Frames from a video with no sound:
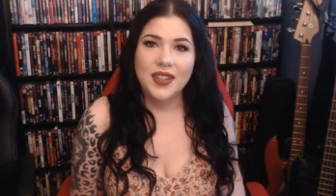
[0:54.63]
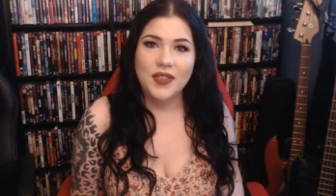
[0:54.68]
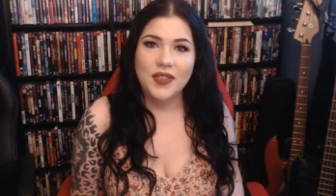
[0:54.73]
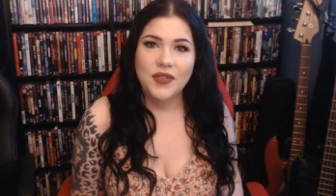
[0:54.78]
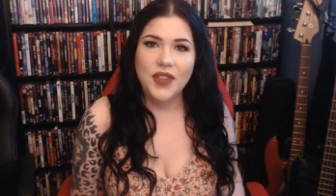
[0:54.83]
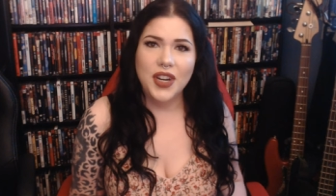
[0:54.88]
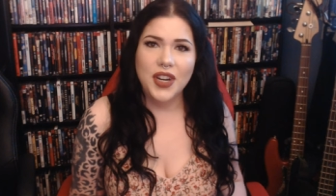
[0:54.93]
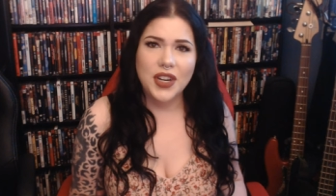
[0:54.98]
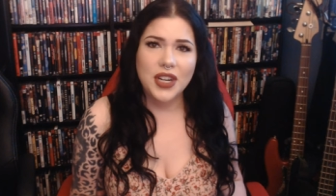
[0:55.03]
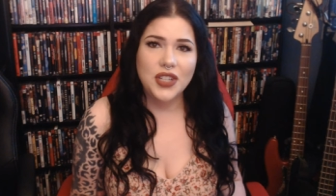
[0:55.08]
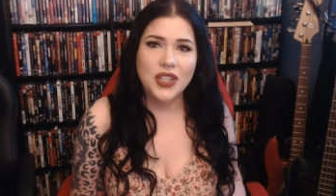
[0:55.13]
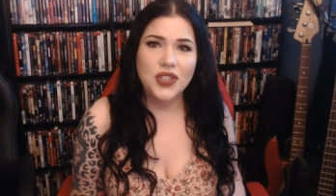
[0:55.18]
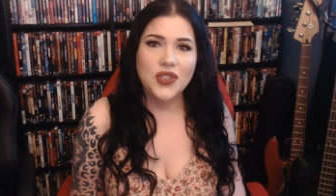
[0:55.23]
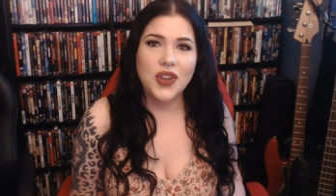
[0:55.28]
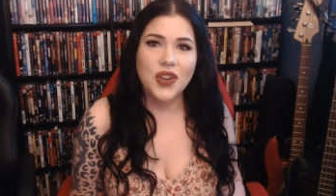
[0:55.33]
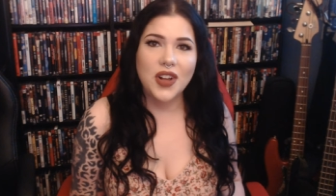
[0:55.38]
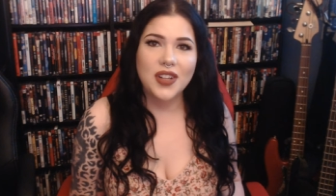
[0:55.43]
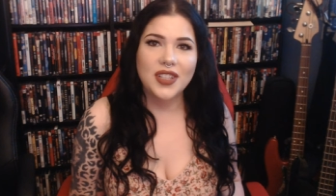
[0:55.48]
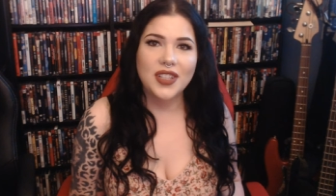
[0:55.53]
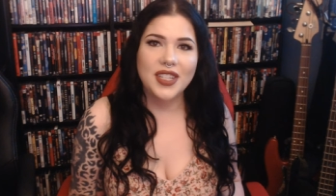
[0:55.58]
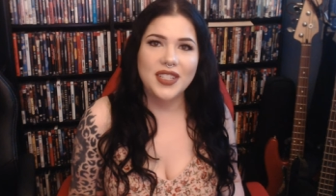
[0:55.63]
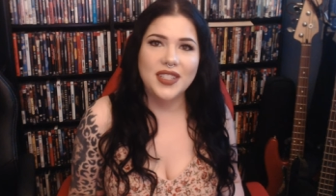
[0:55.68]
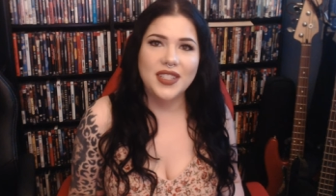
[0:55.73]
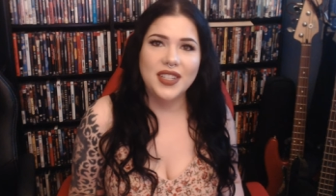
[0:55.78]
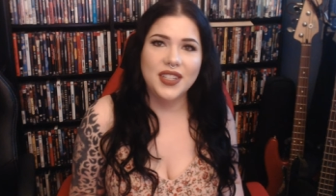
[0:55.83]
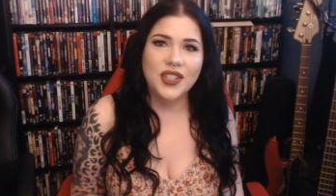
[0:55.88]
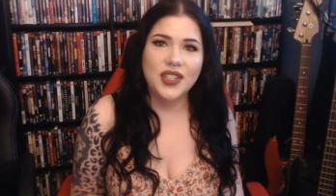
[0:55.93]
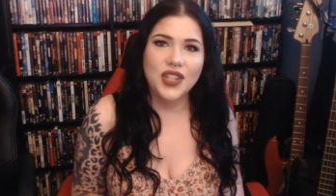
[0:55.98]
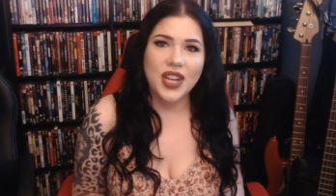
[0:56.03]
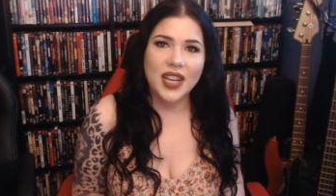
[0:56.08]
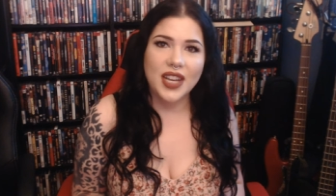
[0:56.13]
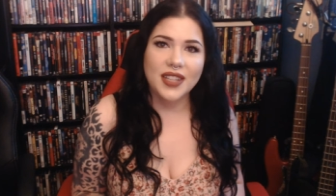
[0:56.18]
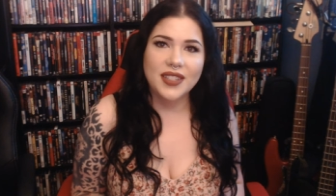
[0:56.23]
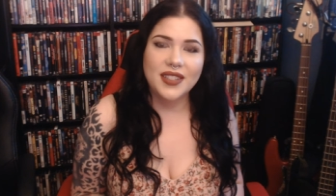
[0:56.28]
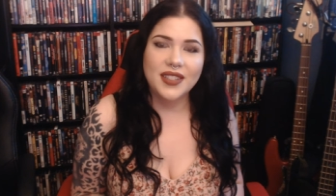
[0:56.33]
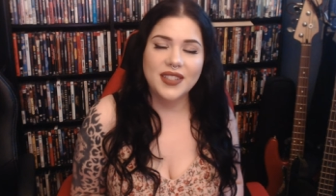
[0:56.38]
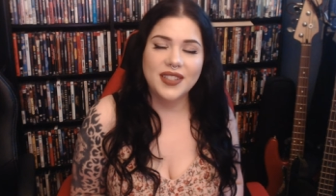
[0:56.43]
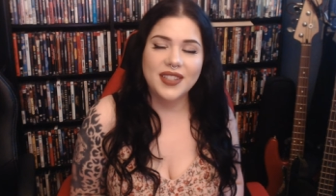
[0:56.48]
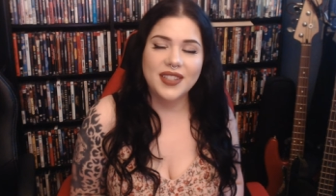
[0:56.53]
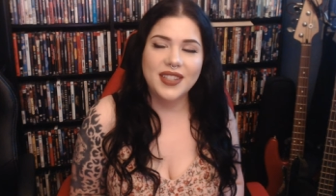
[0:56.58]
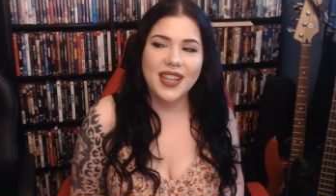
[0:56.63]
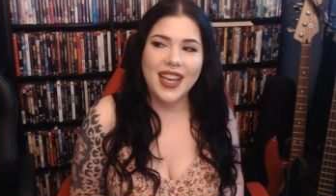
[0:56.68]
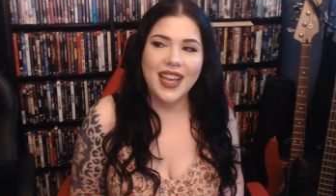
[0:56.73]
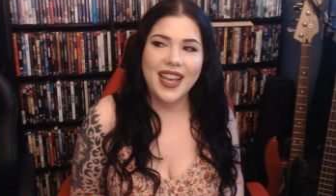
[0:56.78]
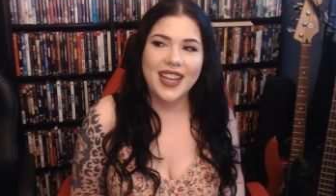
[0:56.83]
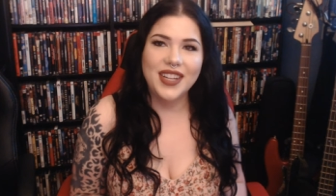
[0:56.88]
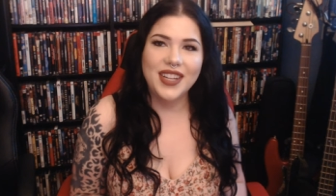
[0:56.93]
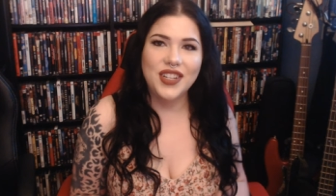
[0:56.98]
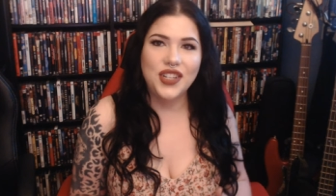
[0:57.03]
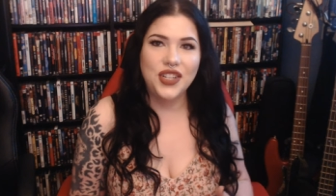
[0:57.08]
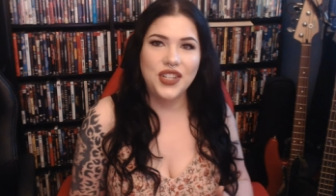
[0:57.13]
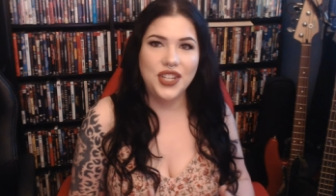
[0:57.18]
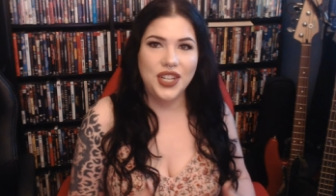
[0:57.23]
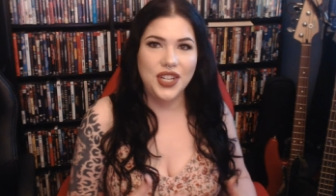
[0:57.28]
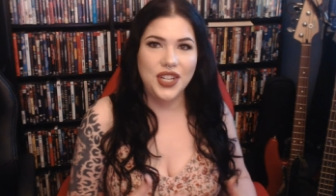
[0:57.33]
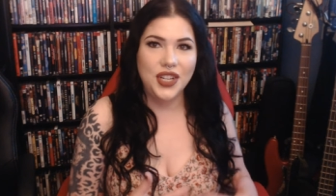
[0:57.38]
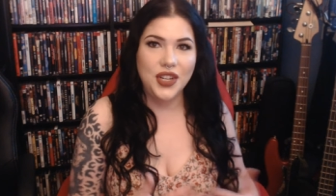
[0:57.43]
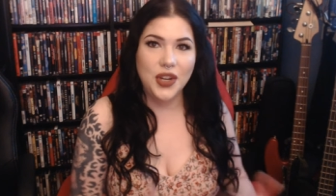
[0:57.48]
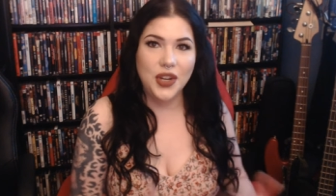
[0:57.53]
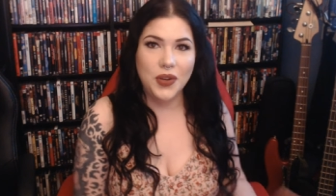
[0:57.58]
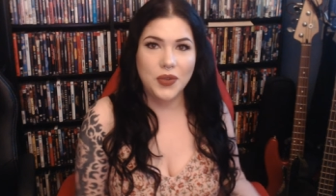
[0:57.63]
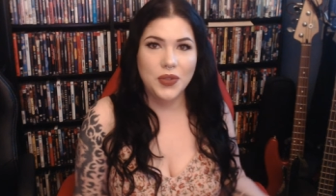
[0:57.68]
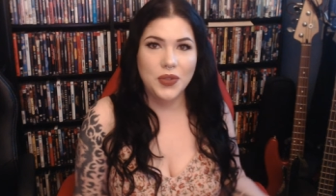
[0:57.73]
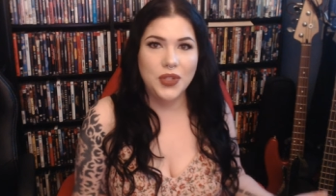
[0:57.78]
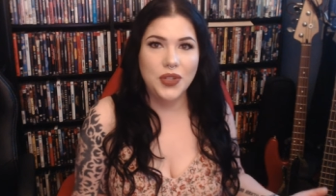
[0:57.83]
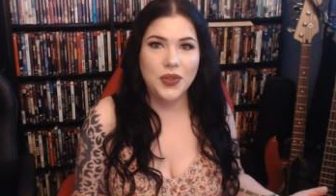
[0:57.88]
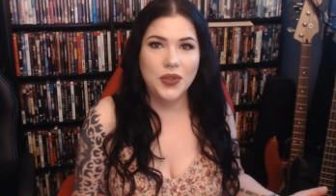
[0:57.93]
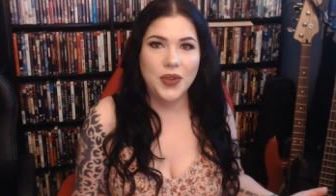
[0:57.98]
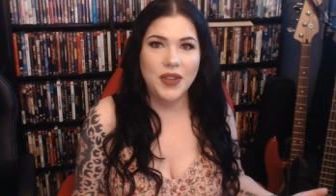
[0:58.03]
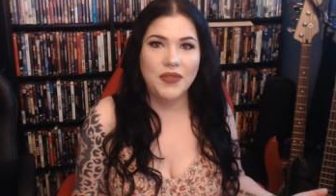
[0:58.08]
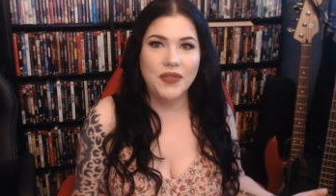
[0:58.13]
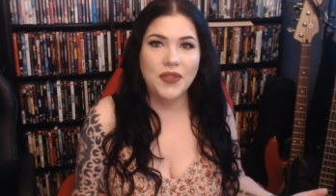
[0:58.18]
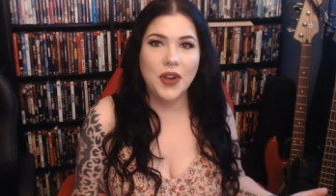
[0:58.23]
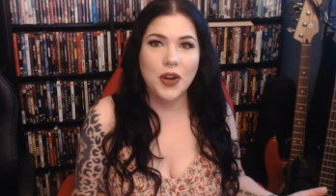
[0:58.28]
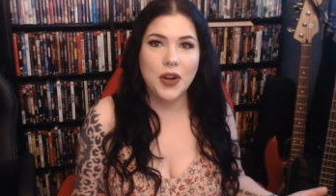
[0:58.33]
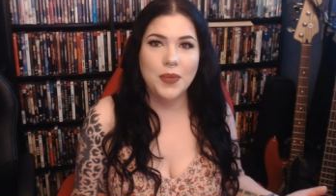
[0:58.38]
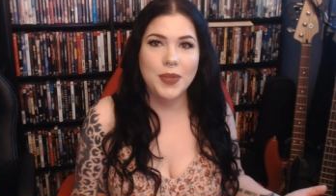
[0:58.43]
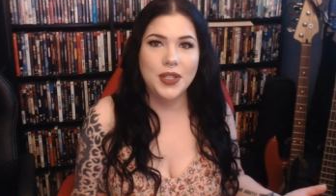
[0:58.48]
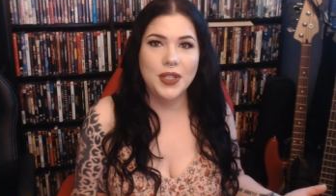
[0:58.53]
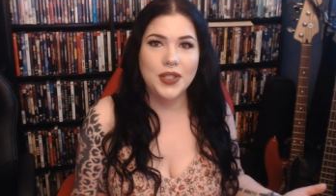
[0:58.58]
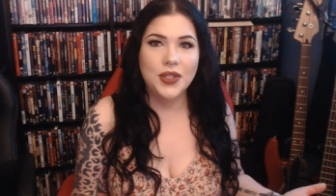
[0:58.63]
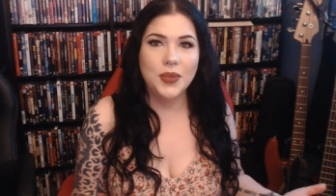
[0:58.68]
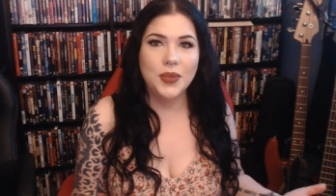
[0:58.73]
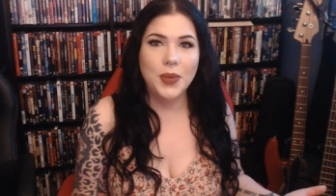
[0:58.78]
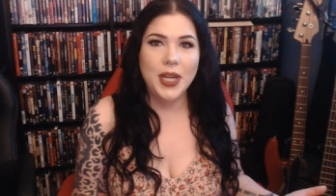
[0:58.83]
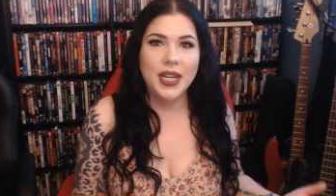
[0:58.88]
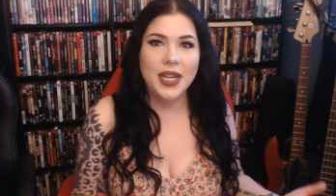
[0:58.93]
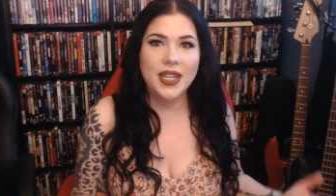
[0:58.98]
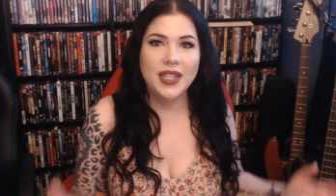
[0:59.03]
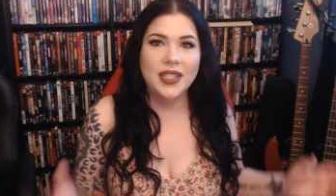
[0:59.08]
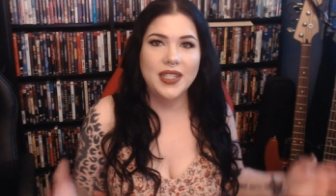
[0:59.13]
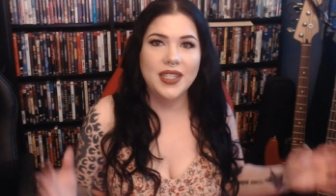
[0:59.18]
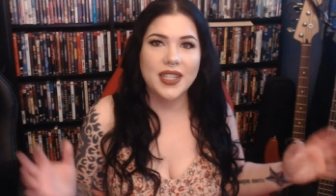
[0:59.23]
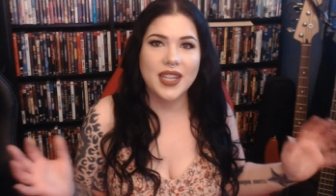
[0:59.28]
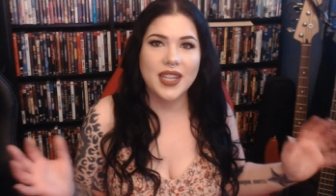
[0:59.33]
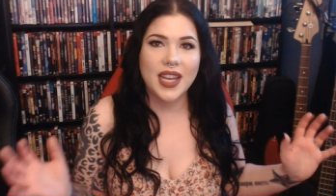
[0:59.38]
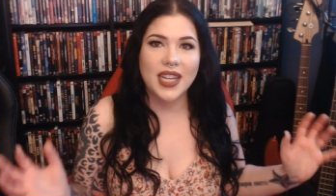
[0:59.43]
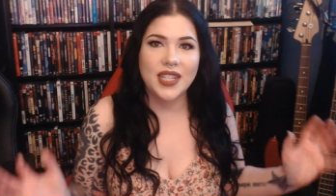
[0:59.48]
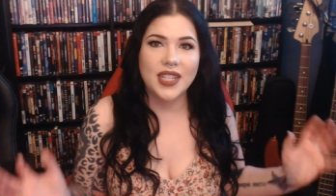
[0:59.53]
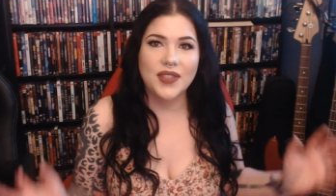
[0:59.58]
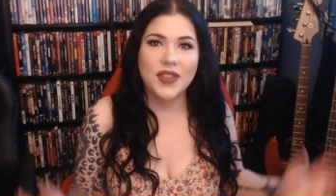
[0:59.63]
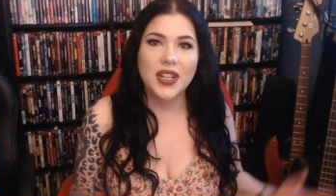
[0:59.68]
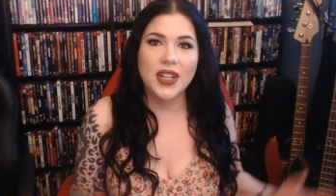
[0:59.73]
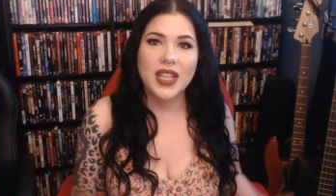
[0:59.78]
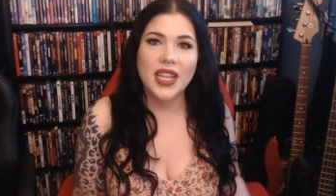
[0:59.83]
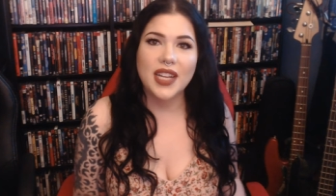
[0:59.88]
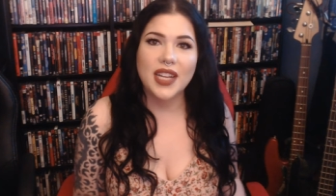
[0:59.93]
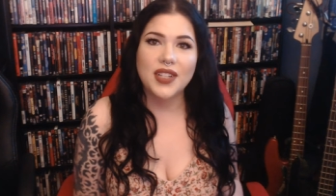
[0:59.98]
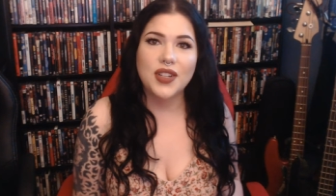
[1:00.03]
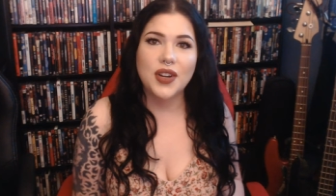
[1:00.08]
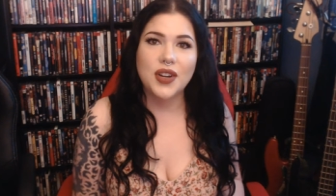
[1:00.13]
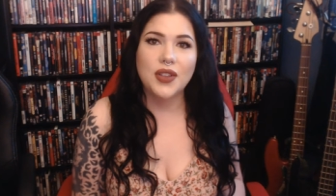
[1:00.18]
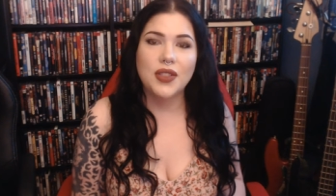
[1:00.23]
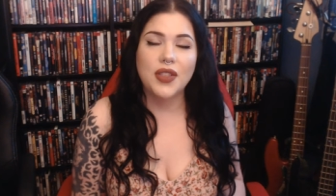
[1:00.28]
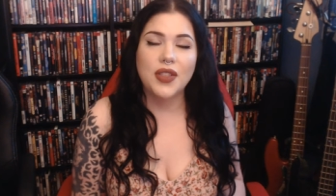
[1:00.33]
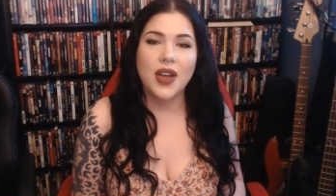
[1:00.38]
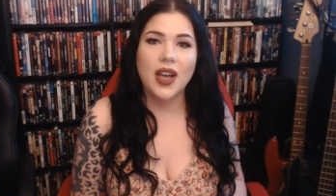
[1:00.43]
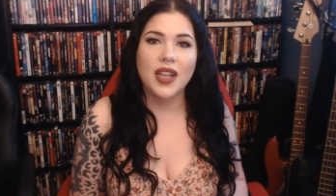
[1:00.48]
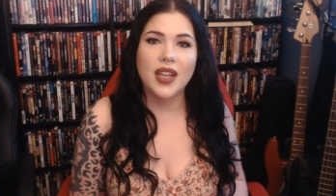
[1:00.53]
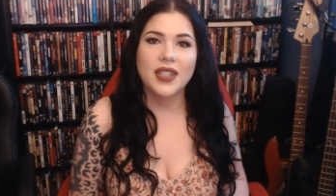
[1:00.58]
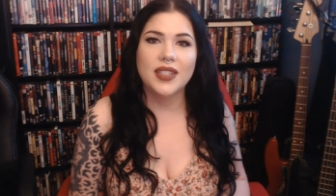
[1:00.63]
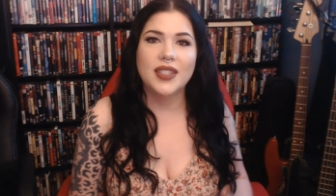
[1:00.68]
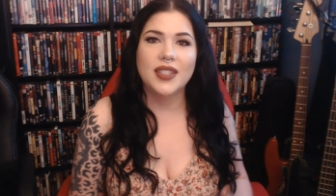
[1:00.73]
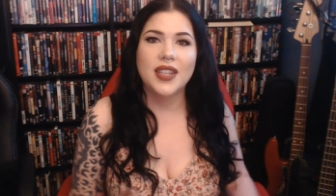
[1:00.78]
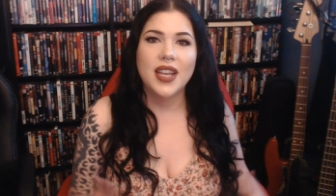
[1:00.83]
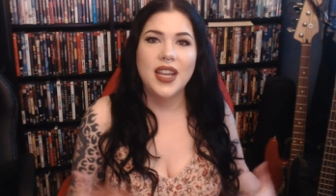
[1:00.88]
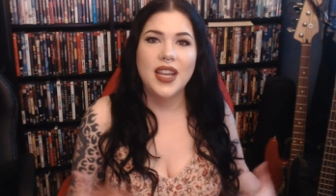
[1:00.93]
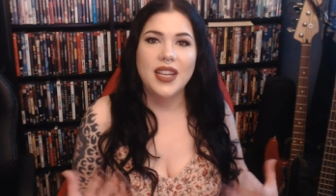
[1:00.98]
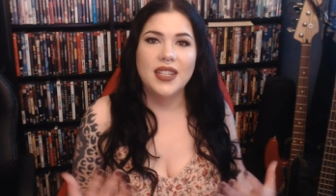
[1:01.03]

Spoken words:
very strongly suggests that she go to a farm in Sweden to kind of collect her thoughts,